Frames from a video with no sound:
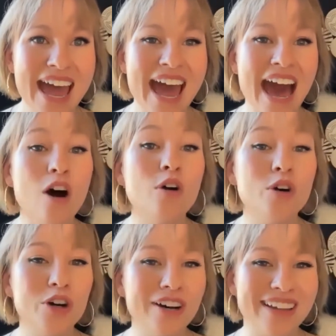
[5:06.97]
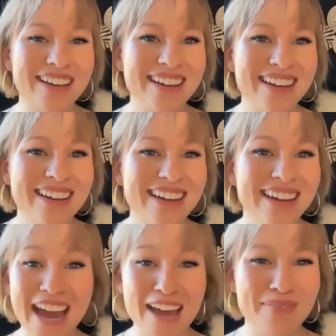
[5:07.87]
How good
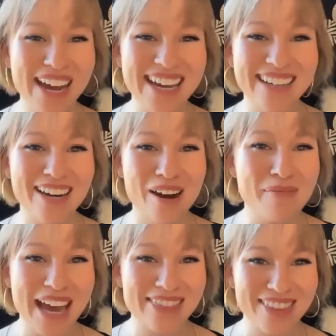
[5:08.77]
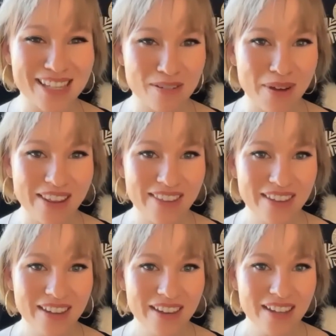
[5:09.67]
can my income get this month?
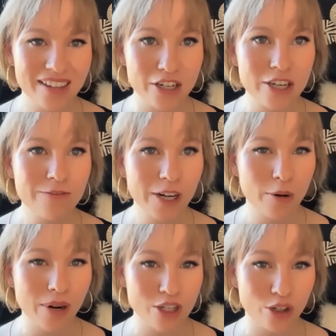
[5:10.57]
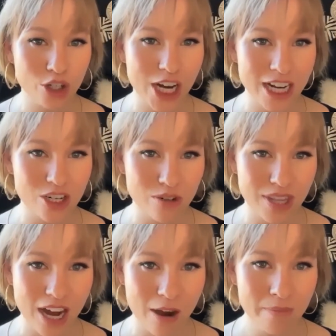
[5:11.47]
There's a frequential change
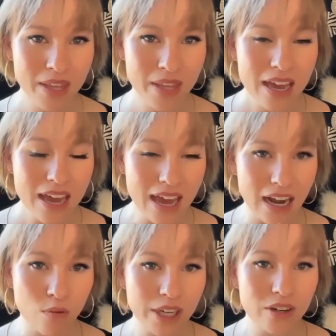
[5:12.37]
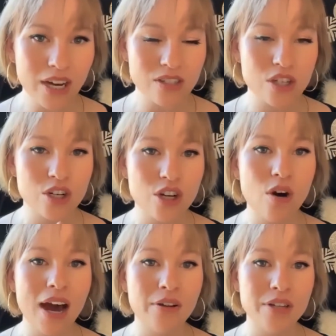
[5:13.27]
there. And I want you guys to know
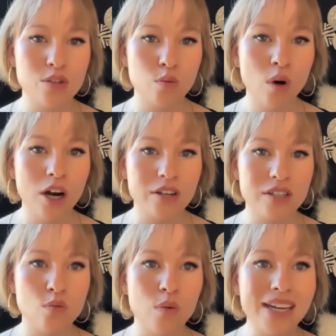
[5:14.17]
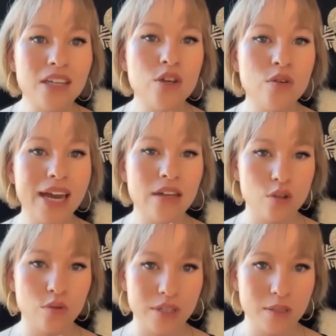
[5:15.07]
how this works is when you get
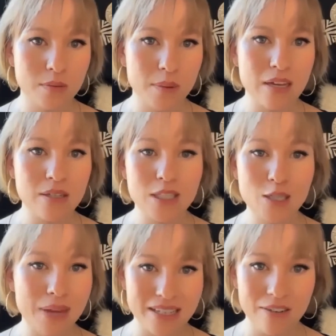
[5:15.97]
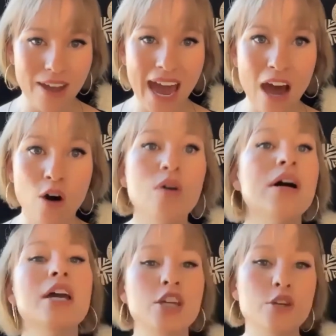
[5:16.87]
into a space of how,
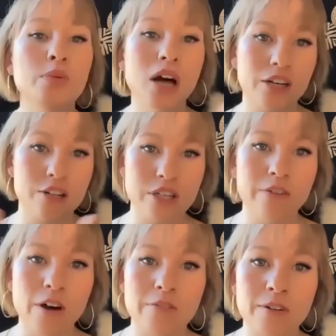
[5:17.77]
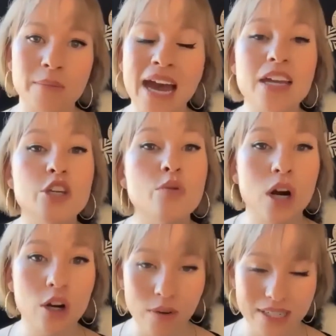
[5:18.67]
you block yourself off from that, and you
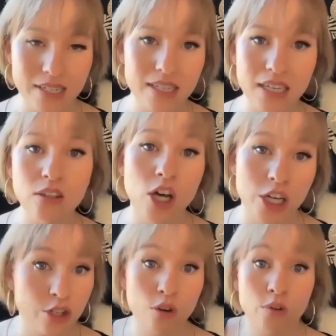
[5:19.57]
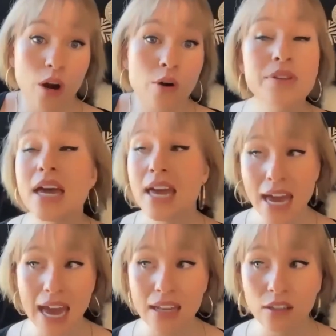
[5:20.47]
are going to see logical growth.
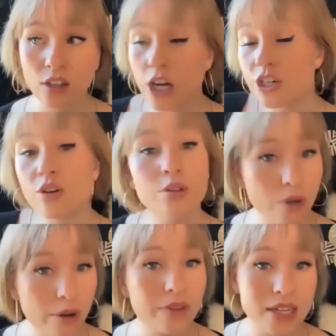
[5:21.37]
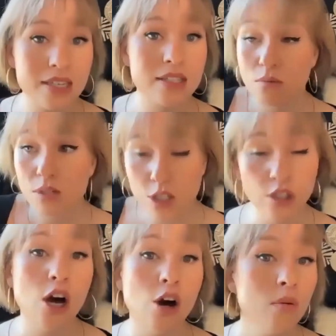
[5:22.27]
And logical growth is
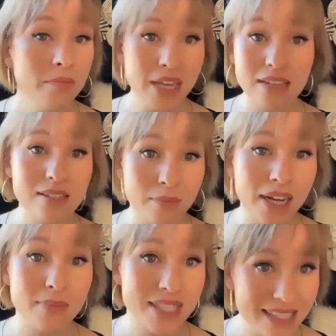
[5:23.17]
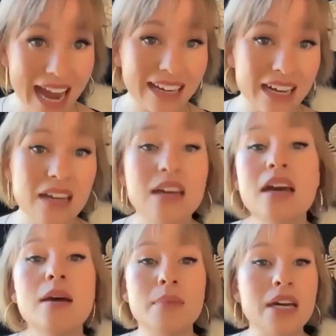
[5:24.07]
slow and sometimes stagnant
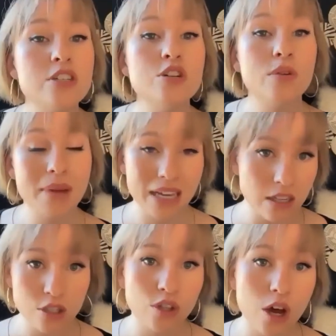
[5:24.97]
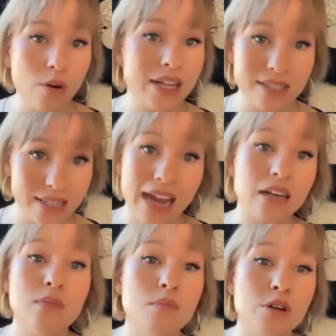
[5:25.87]
because you are making slow and
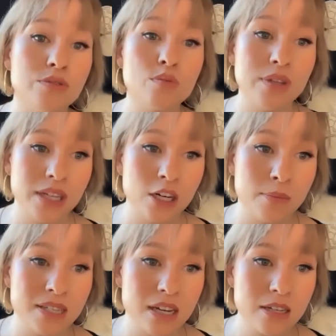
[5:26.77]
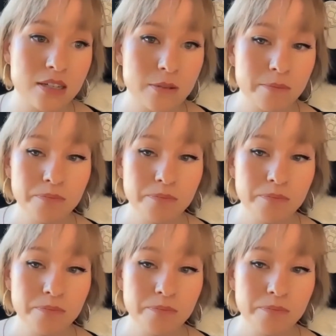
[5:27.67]
stagnant moves within your business.